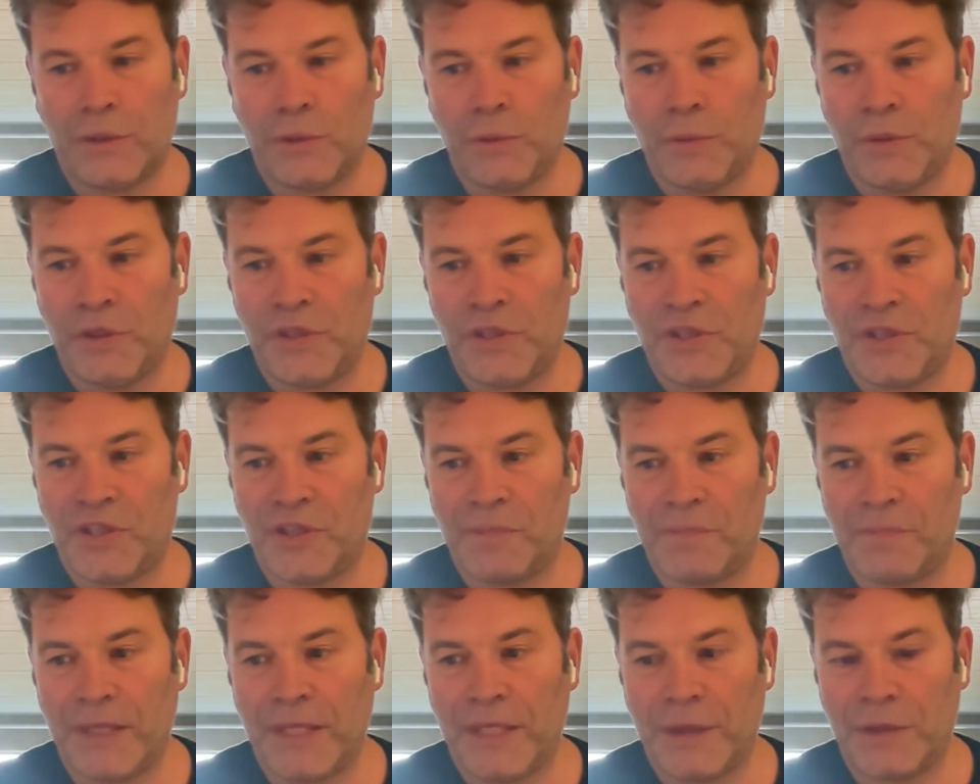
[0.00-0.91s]
which is
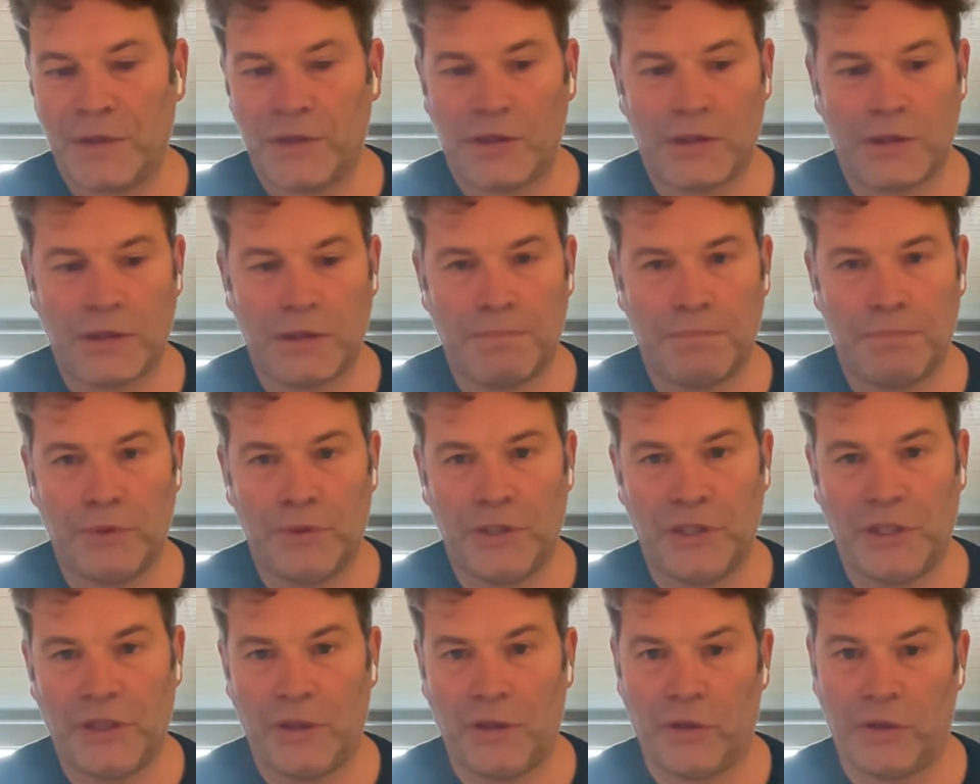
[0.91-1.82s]
about
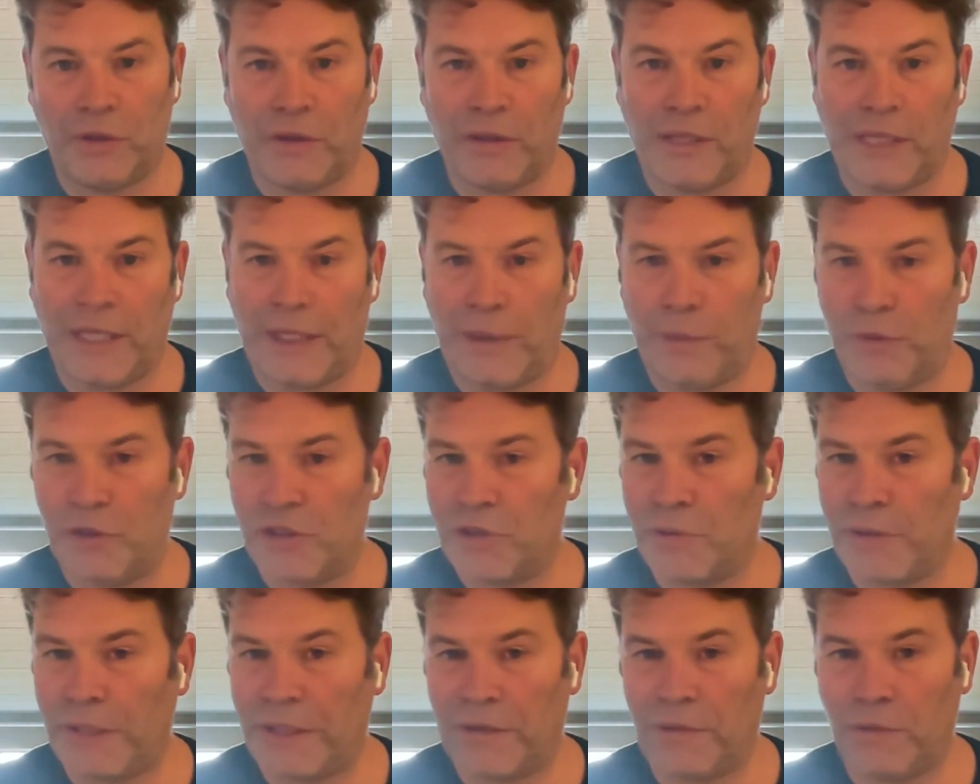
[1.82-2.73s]
putting another language
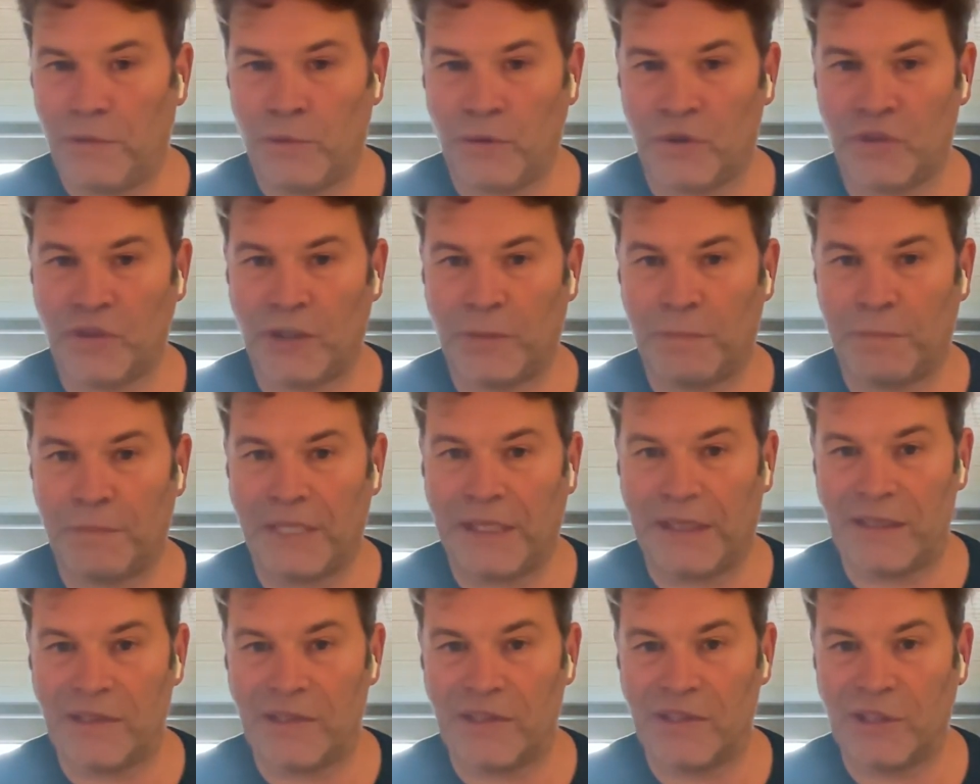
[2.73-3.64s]
track or
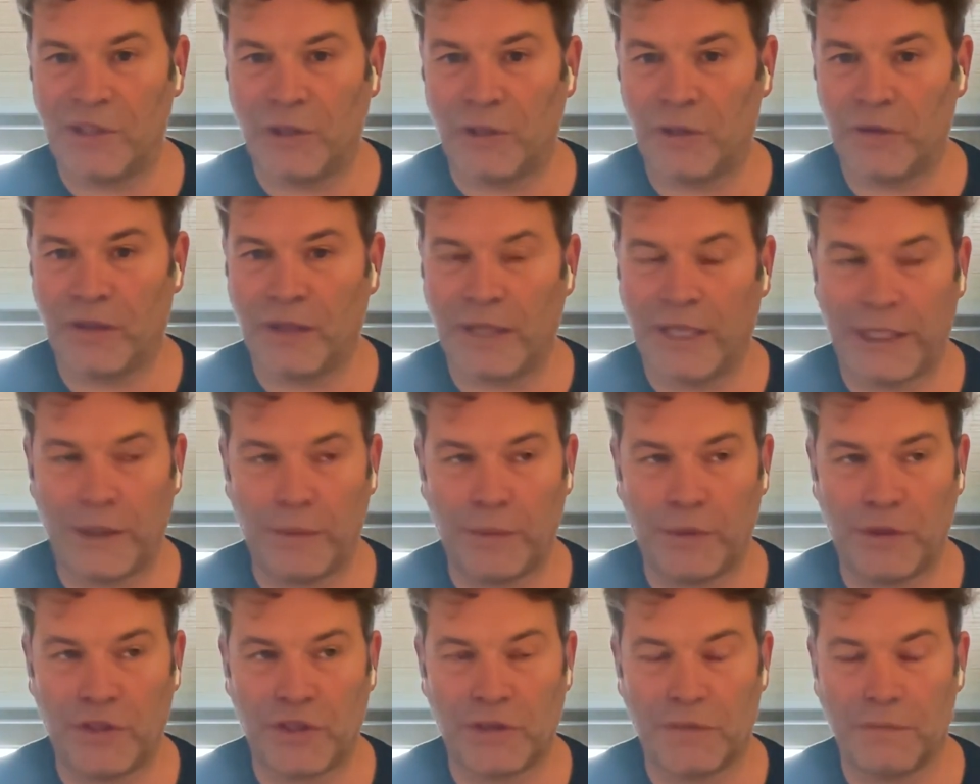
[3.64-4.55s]
subtitles in another
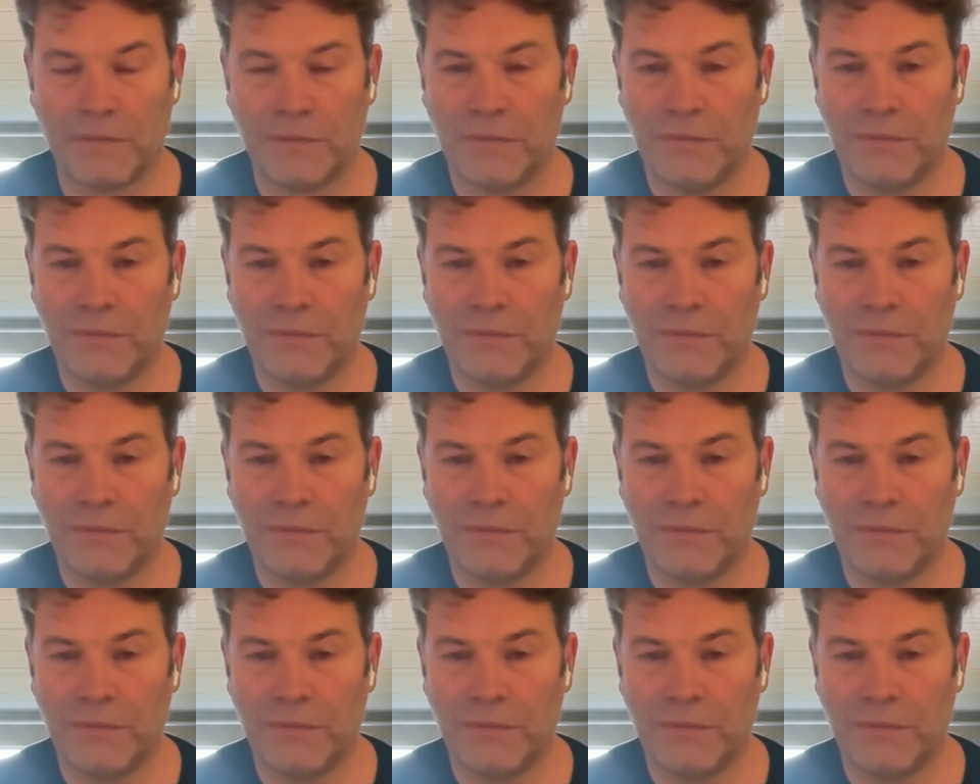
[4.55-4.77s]
language.